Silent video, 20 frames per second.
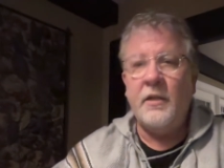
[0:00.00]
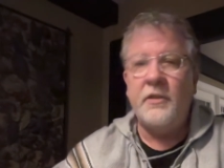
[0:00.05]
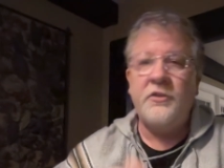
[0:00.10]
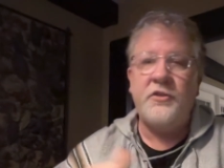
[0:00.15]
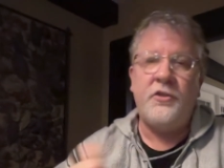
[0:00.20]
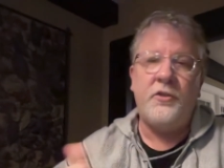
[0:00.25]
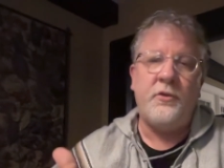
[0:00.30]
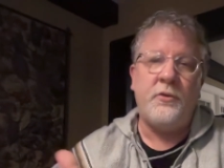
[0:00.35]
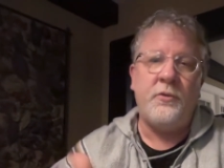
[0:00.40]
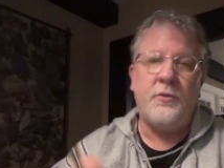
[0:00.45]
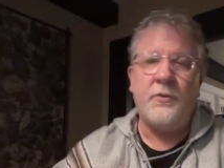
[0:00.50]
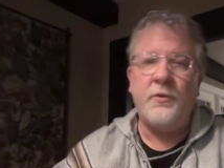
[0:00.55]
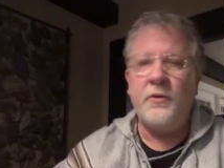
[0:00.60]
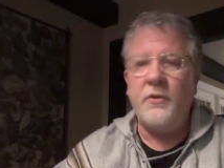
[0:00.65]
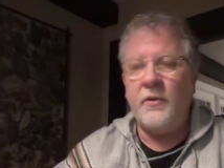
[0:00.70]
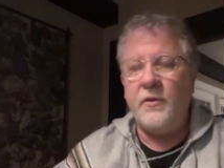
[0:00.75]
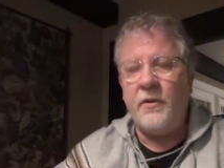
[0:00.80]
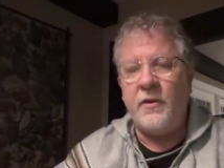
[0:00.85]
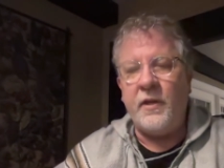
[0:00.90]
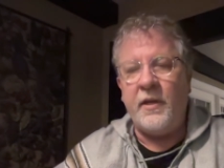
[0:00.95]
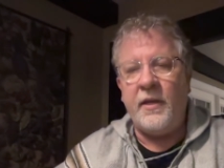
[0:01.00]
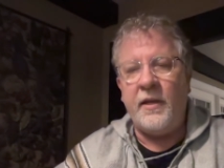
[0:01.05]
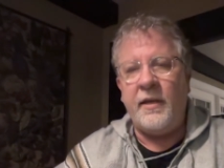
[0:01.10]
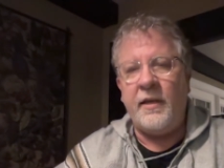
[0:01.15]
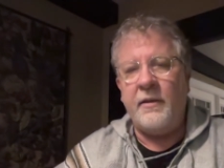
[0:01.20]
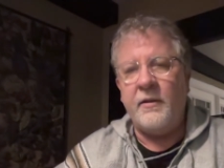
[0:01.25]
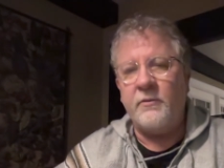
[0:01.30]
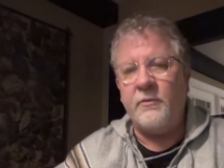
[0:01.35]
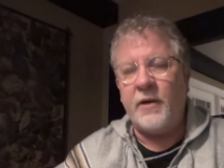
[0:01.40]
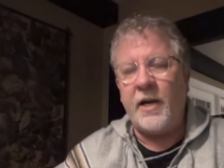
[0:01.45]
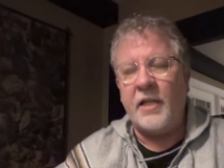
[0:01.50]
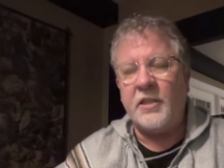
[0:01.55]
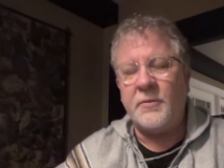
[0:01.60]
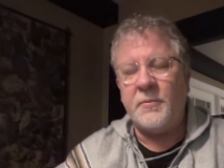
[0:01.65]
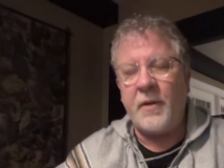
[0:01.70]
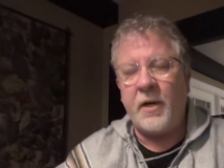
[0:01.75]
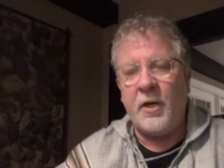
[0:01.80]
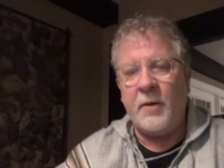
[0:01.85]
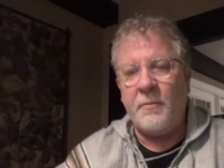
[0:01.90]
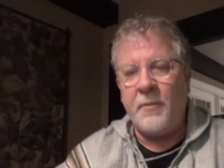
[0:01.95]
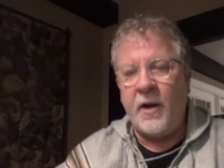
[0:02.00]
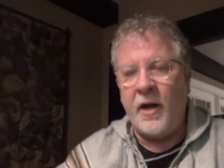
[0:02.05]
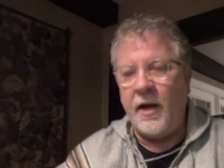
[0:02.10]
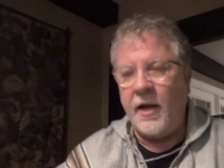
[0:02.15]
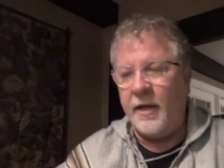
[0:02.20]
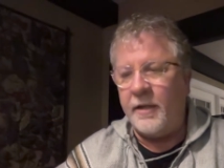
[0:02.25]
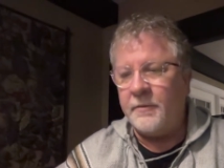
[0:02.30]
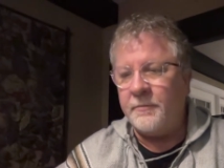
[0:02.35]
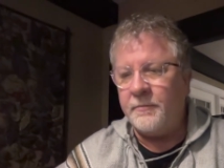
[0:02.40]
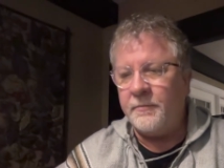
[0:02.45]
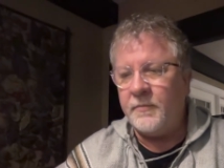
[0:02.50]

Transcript: to the raspberry pi